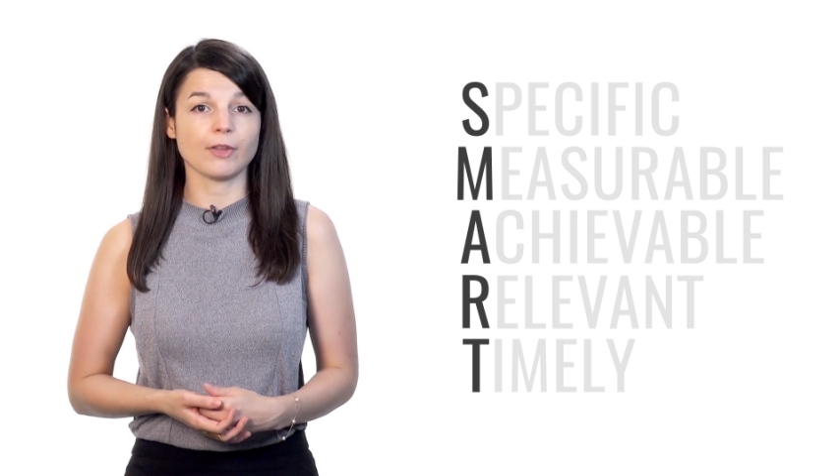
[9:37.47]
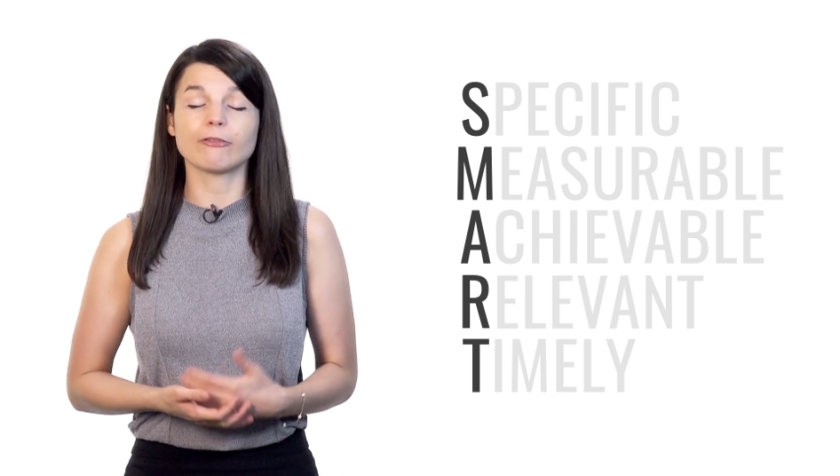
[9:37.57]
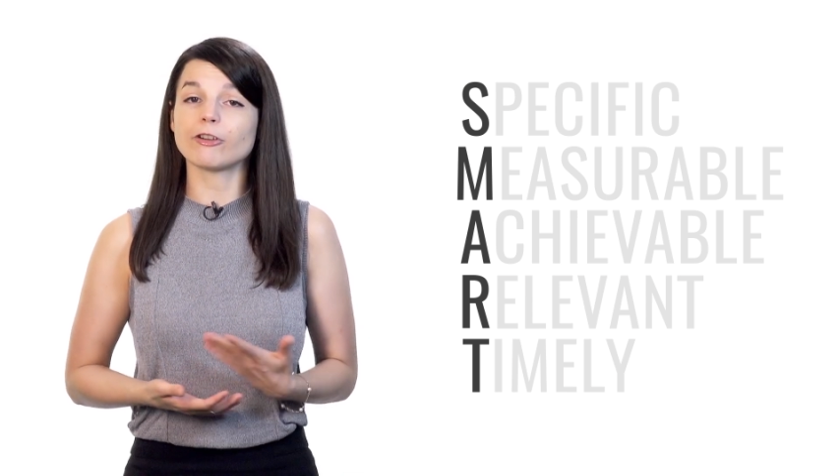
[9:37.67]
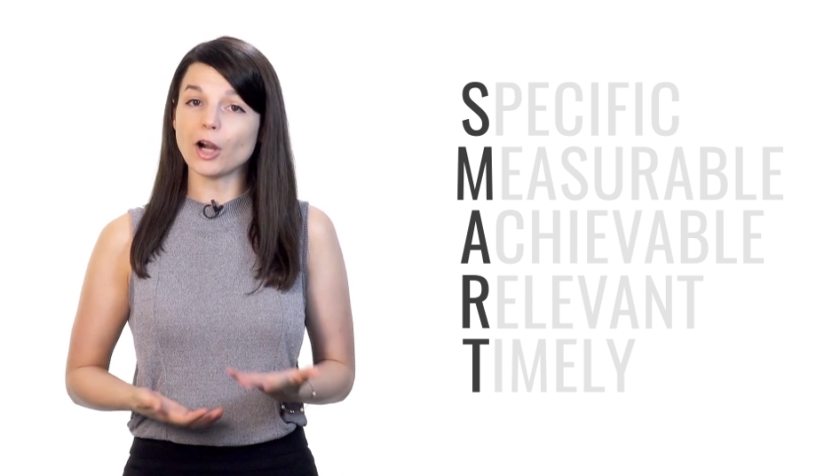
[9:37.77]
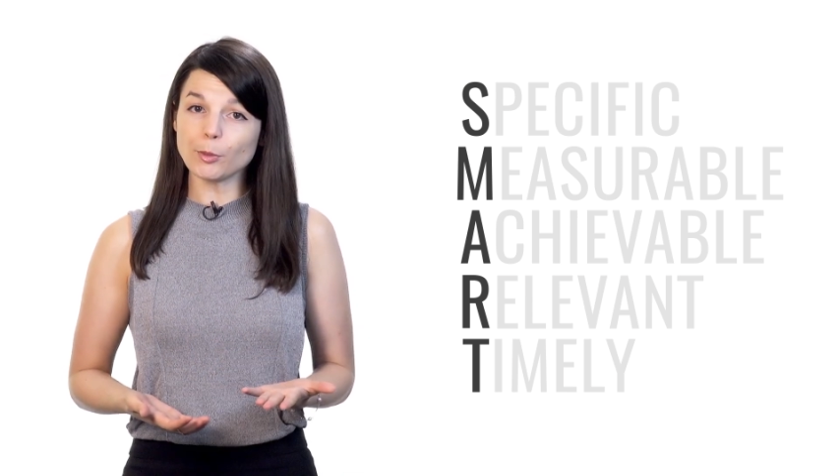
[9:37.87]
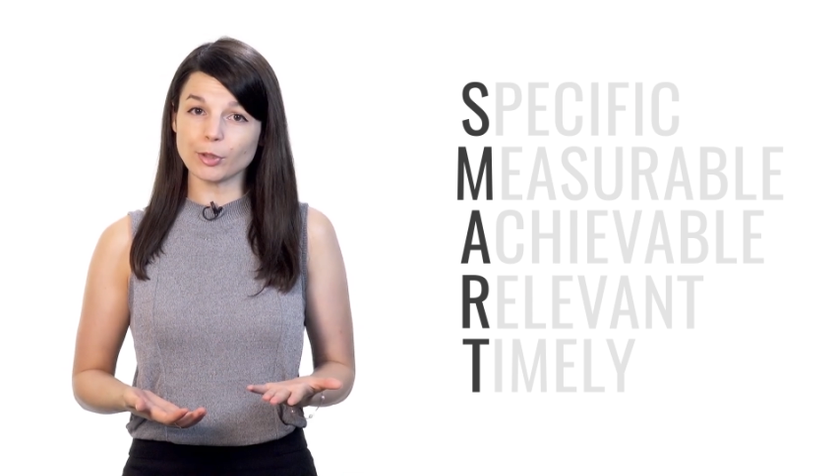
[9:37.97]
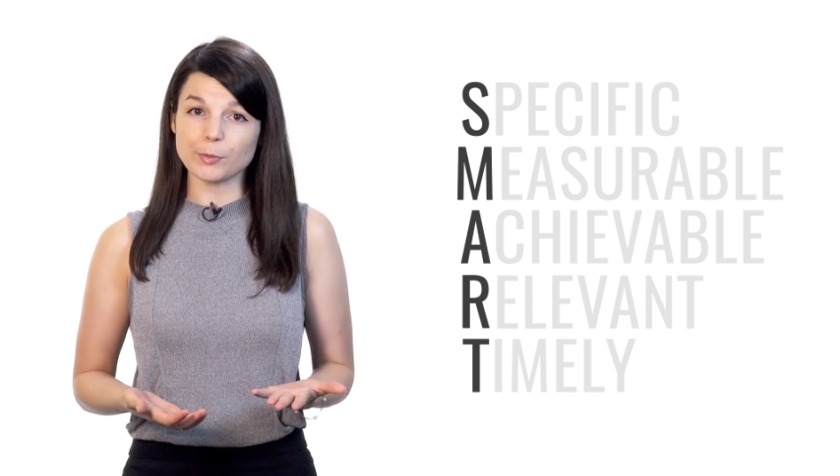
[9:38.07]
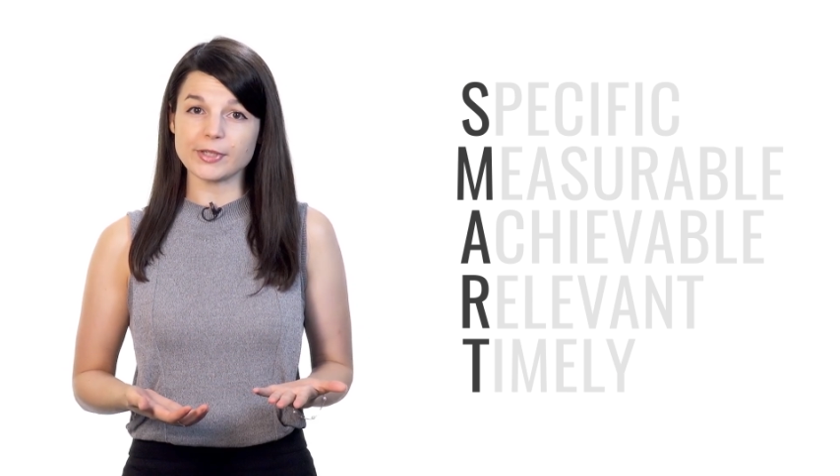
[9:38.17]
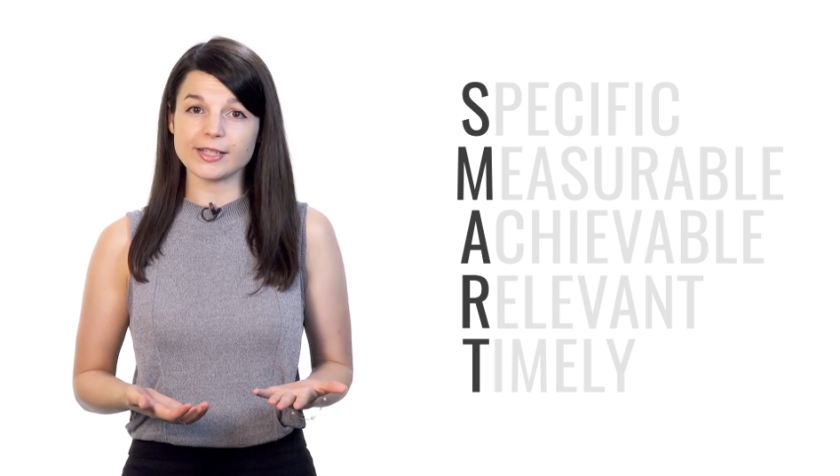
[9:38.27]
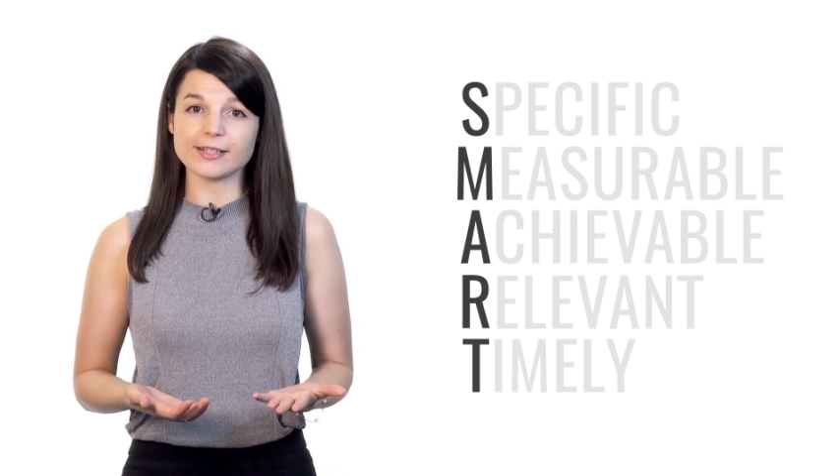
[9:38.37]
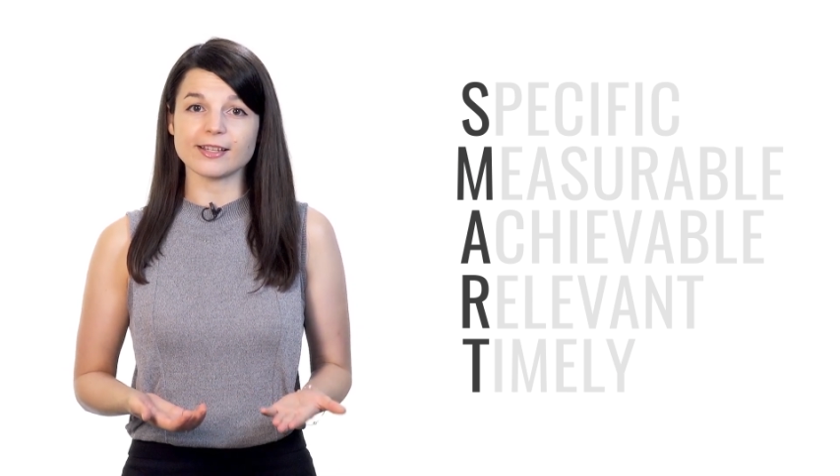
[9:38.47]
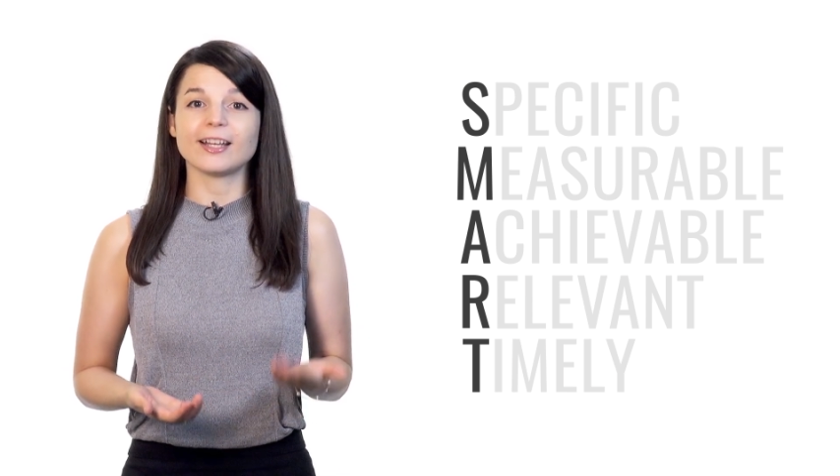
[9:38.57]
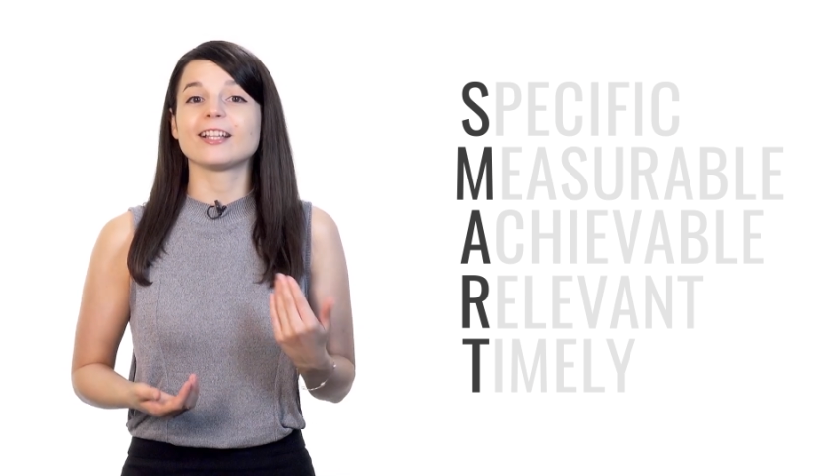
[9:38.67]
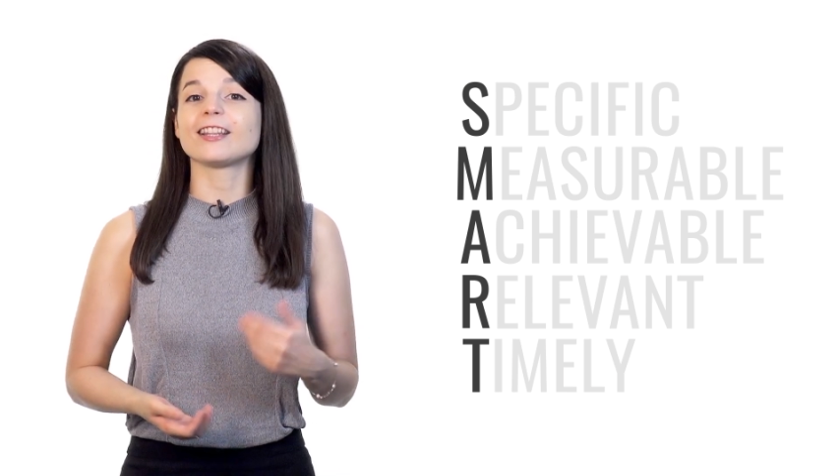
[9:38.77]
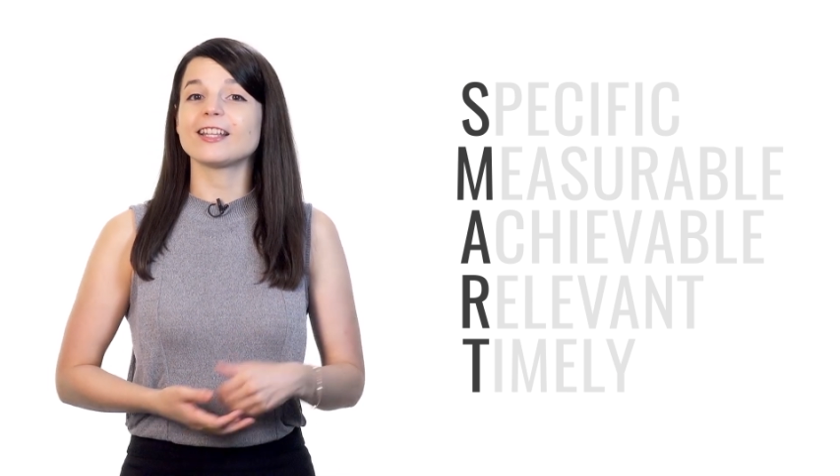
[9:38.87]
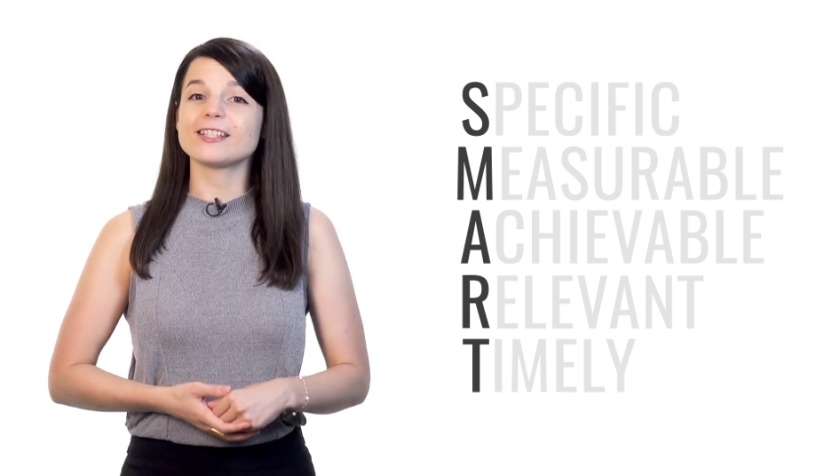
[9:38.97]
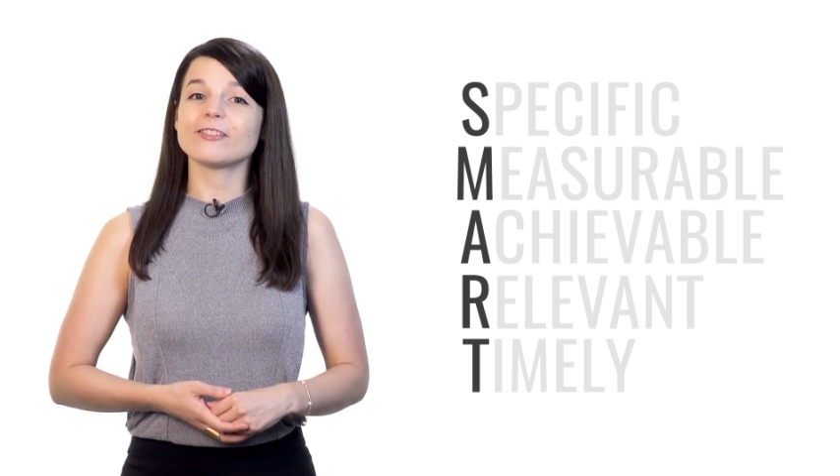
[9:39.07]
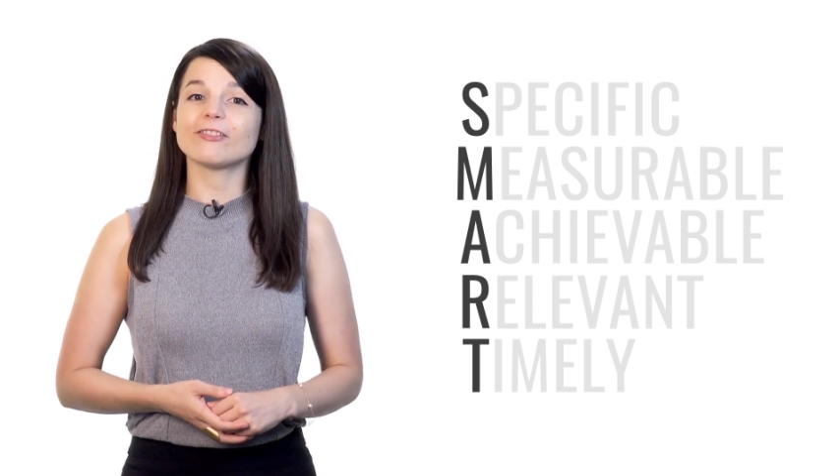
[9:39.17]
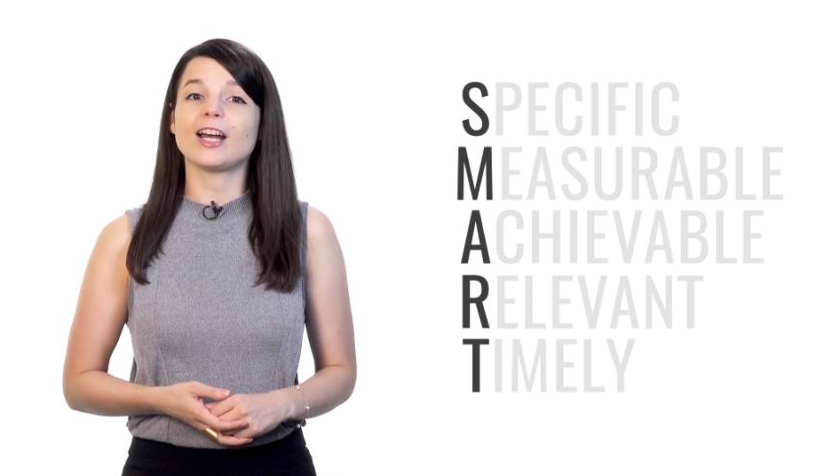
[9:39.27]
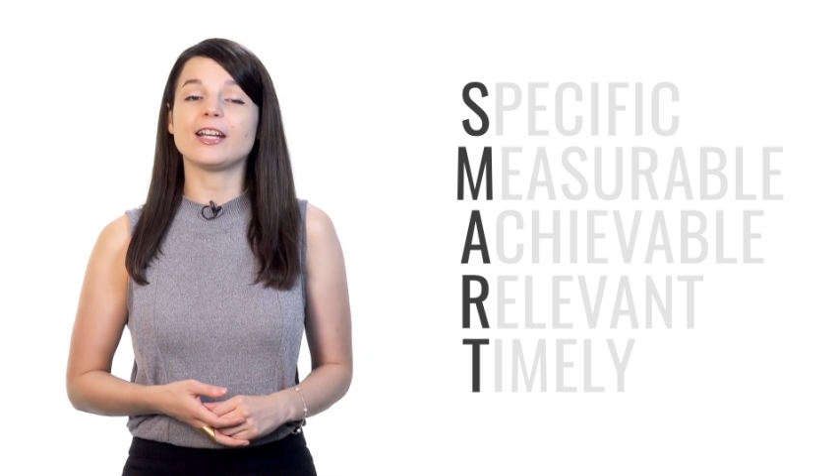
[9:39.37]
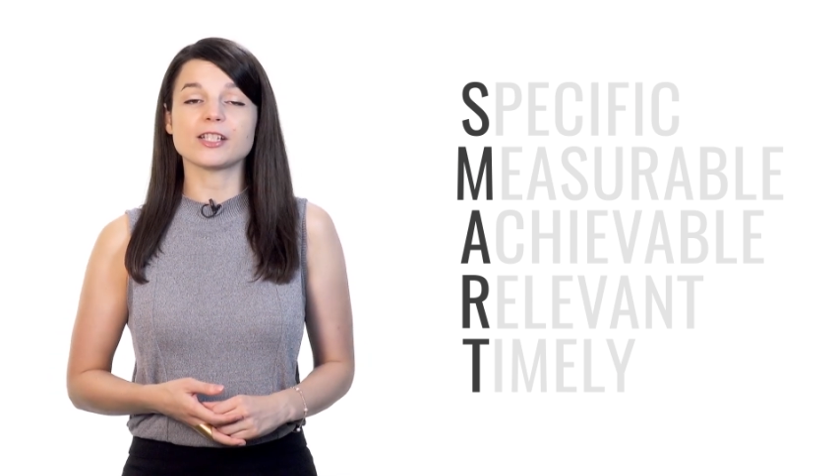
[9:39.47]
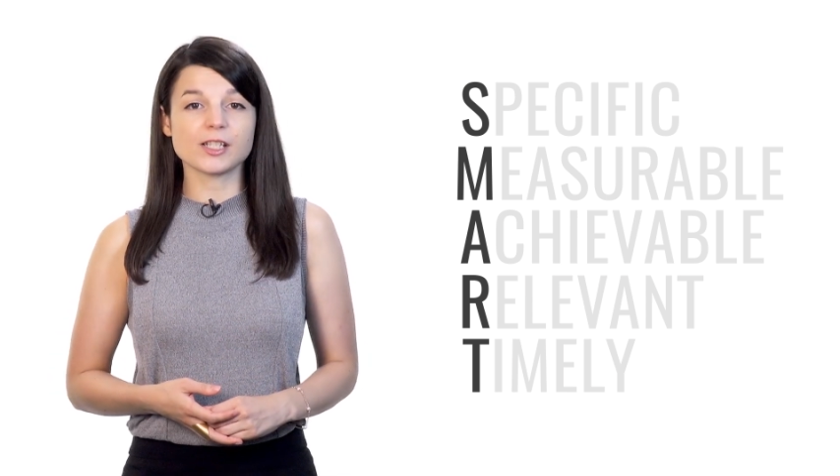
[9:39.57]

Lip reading: For our purposes, let's define